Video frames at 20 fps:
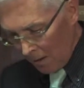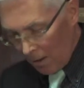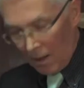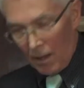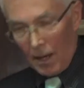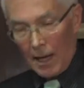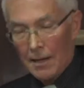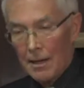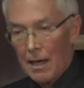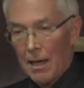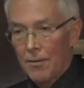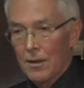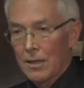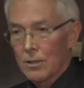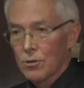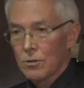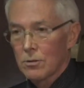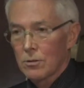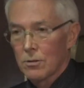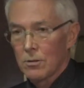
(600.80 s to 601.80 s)
and
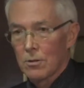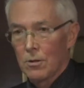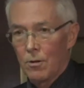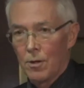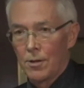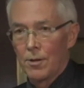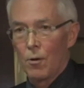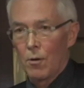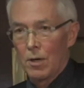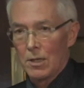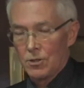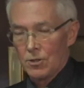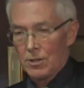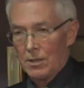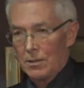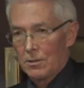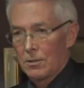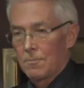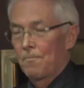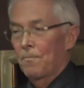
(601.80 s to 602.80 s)
others on
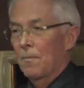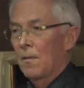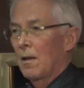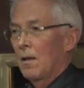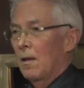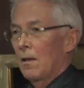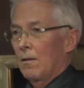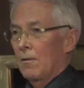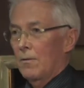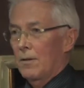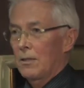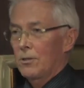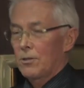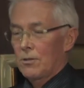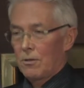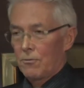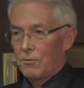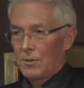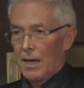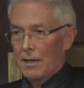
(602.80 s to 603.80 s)
oilseeds. This
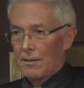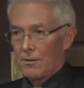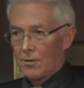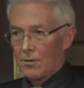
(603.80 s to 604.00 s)
created